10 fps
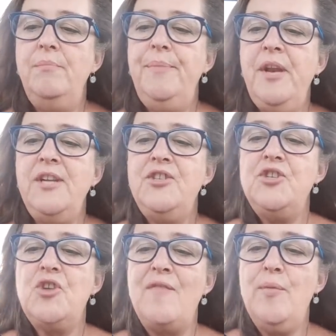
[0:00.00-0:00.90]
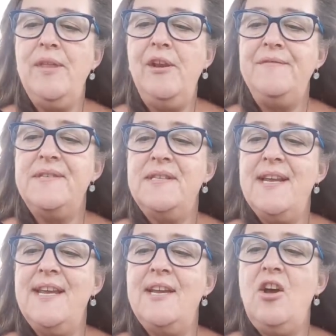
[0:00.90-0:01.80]
But I do travel with a lot of
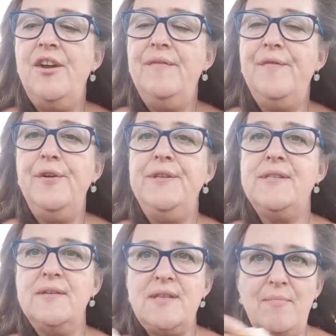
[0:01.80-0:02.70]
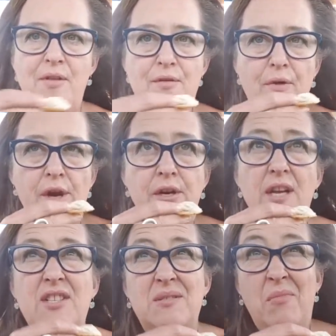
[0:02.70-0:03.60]
snacky kind of foods because I'm on the road.
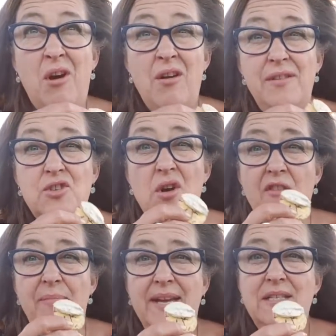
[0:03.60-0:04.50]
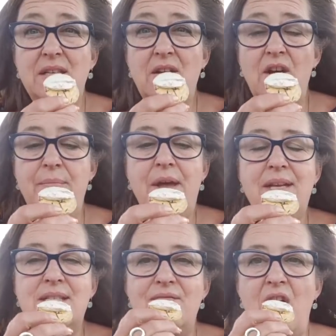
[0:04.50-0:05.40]
Like tomorrow, the drive back to
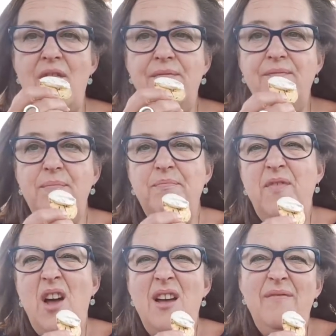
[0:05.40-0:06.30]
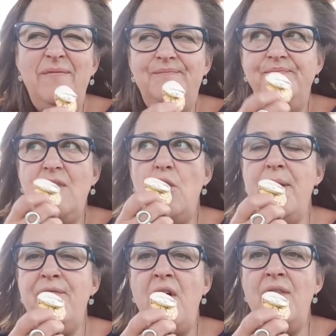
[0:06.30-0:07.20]
Hobart's it'll
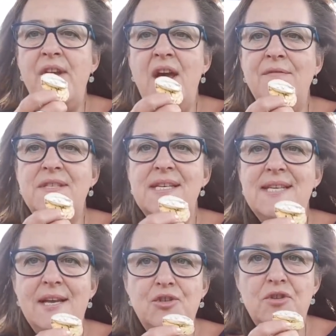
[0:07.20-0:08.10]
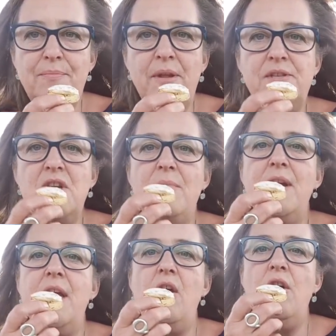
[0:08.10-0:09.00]
be 5.5, 6 hour trip by the time I
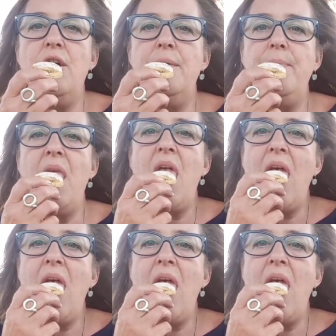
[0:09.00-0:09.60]
get home.